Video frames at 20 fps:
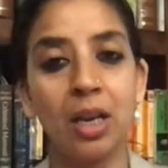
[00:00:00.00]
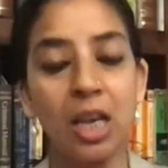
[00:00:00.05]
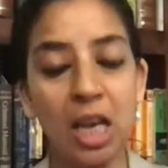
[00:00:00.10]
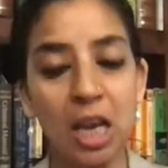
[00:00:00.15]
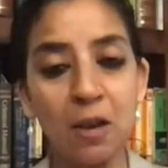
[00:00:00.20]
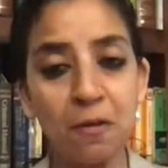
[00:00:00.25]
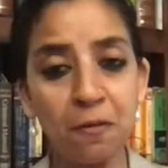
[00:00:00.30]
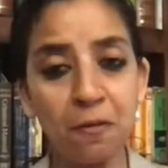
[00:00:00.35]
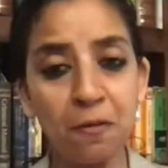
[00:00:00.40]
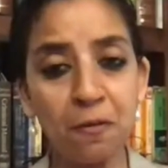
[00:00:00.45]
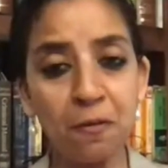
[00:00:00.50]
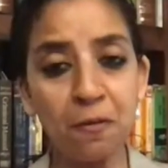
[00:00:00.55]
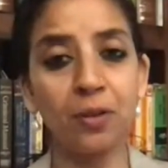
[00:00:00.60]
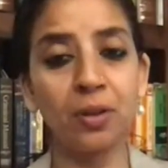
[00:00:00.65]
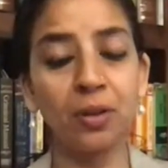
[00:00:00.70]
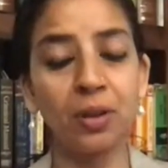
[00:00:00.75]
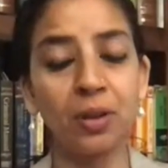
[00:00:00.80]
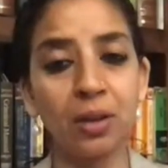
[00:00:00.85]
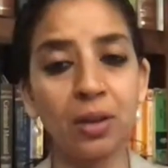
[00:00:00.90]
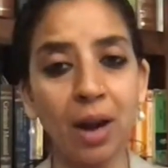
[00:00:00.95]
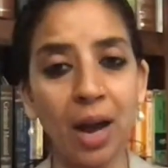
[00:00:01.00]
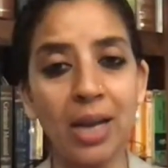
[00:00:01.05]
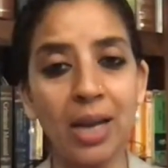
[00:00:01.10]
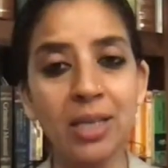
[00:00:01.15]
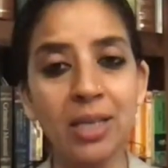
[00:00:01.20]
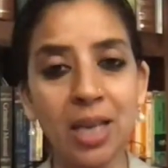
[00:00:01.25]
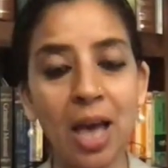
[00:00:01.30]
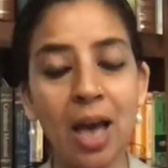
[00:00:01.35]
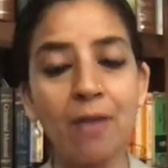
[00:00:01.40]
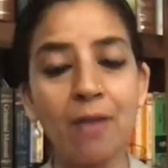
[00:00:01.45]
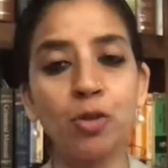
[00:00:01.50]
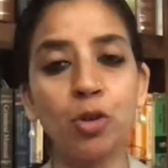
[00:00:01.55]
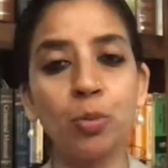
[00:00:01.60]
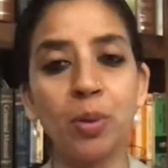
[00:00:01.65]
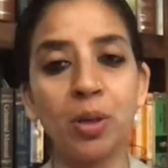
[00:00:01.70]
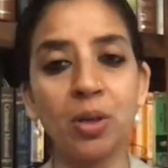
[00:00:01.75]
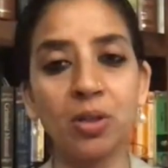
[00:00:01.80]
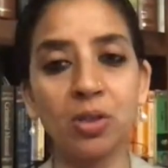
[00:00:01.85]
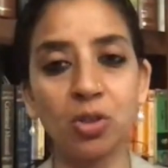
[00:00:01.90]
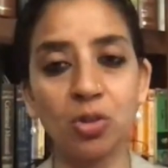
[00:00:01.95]
If the rights
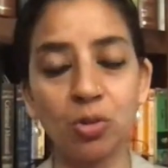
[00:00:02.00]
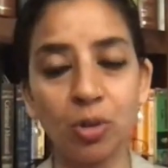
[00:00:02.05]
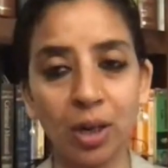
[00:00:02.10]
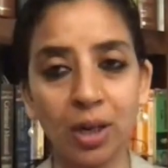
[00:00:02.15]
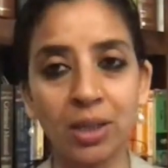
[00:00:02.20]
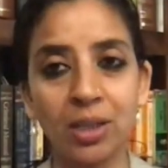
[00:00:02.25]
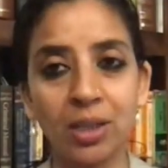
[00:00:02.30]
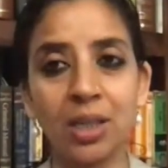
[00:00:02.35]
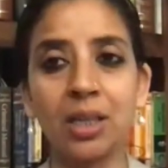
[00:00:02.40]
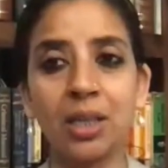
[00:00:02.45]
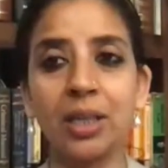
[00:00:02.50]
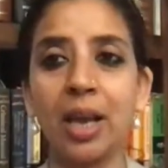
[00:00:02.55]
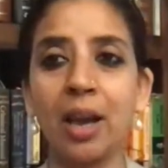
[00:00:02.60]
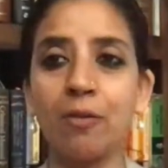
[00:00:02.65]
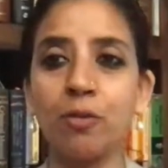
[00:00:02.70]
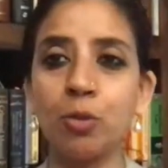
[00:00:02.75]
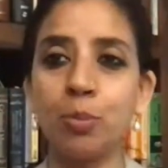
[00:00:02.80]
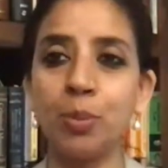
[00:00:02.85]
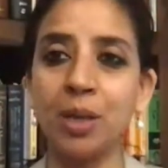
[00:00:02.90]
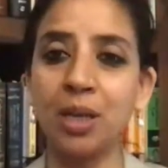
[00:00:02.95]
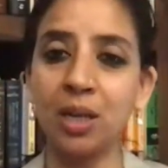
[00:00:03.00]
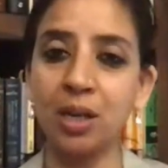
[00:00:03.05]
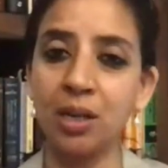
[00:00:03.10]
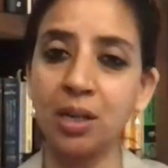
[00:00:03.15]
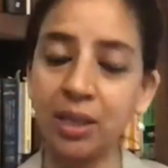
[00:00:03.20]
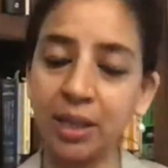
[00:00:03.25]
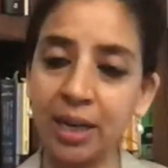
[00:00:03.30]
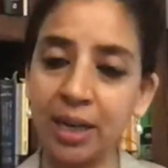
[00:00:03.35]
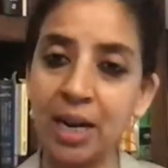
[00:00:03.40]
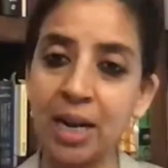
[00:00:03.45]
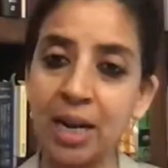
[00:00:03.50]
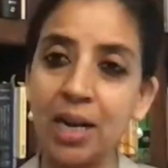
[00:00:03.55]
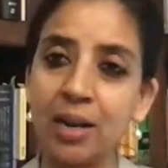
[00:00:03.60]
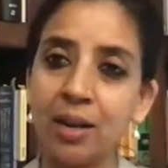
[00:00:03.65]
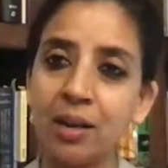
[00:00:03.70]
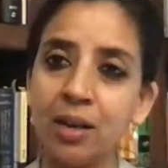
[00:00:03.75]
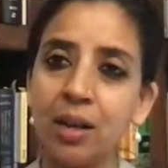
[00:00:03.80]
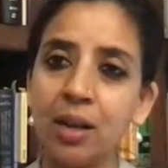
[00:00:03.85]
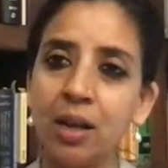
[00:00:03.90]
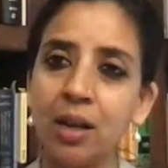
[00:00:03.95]
have to be restricted, they have to be
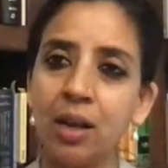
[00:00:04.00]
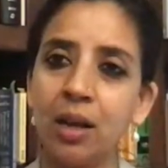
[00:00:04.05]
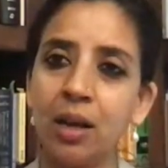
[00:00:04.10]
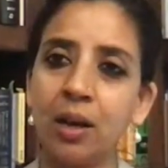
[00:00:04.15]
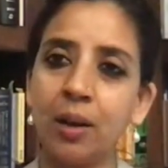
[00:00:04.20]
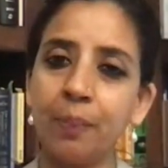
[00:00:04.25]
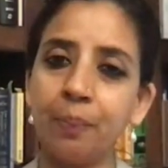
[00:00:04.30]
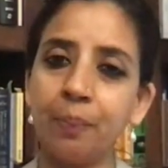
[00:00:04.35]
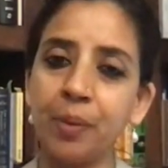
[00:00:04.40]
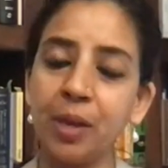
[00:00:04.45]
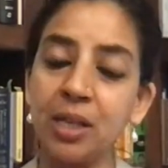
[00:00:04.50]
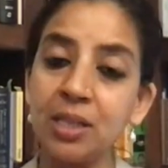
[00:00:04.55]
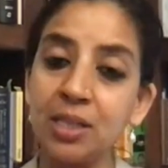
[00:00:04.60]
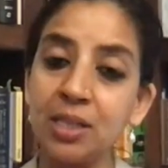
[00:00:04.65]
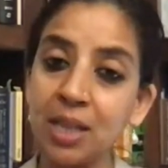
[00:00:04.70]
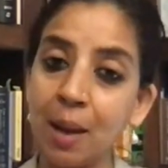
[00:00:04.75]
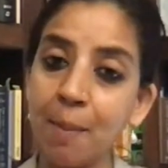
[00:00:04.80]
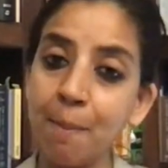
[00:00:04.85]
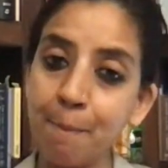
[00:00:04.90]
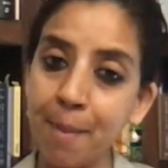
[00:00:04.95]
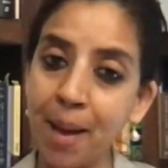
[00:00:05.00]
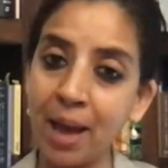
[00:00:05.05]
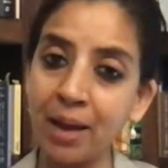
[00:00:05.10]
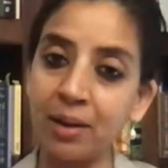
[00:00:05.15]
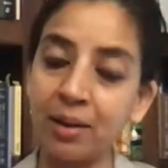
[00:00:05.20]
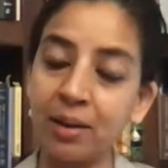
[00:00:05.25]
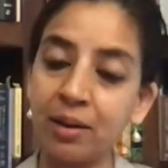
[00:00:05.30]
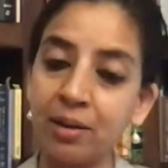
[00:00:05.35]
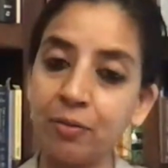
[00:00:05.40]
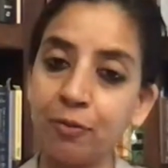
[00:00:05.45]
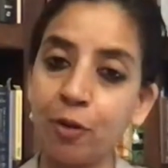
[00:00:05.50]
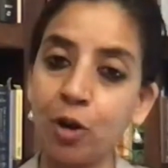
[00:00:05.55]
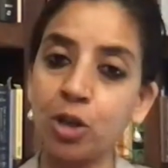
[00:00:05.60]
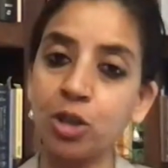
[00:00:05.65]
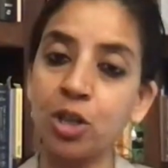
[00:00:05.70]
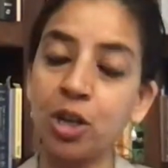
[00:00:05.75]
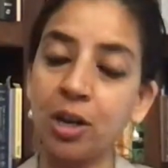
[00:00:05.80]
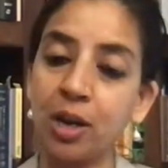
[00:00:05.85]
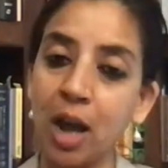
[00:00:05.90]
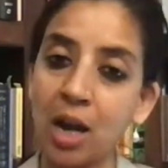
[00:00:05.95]
curtailed in some manner for
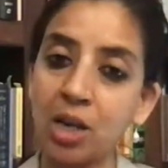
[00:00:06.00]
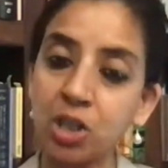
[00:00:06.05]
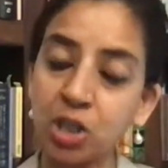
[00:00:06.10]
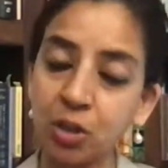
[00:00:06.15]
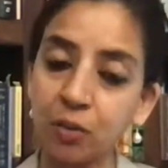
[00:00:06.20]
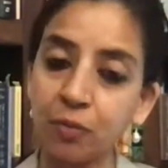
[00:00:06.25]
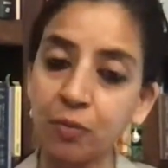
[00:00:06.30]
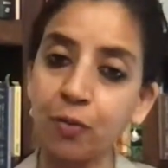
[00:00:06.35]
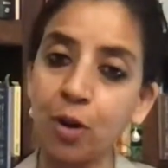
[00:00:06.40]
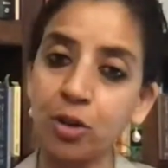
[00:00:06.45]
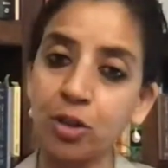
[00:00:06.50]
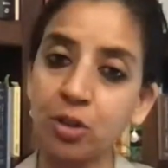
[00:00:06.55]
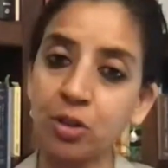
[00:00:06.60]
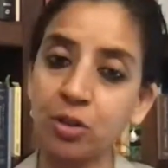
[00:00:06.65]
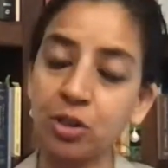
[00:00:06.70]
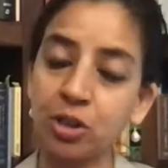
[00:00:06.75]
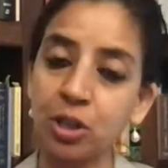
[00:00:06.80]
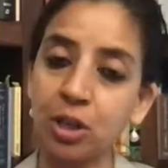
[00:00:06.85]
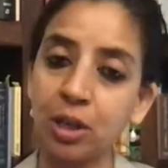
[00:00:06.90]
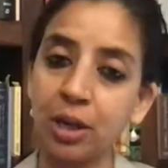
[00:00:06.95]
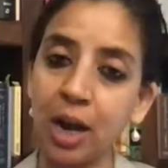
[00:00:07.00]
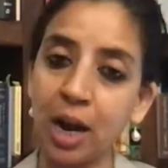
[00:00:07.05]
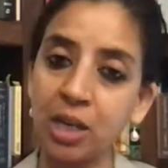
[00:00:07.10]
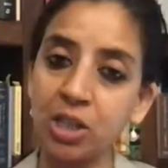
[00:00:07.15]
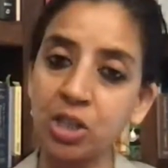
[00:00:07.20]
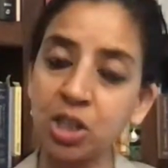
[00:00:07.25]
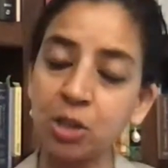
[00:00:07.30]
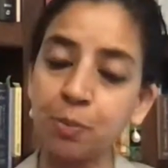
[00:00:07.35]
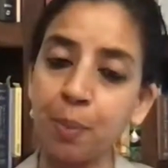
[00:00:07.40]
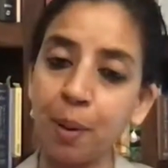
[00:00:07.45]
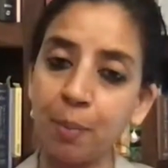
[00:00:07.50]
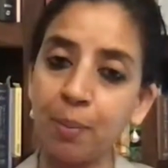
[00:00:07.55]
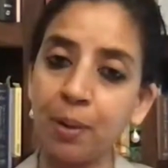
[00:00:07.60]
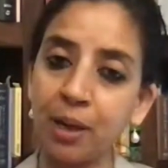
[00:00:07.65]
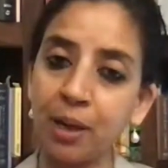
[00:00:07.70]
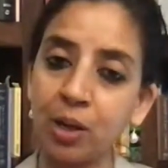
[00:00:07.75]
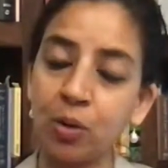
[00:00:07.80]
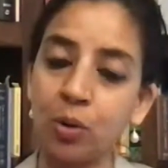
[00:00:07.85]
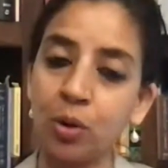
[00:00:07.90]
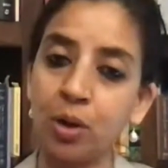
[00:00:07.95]
the larger
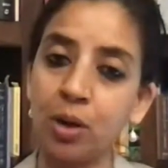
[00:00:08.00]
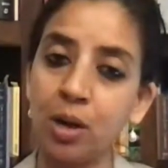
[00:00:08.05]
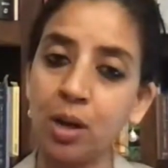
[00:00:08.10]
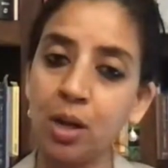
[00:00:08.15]
public good,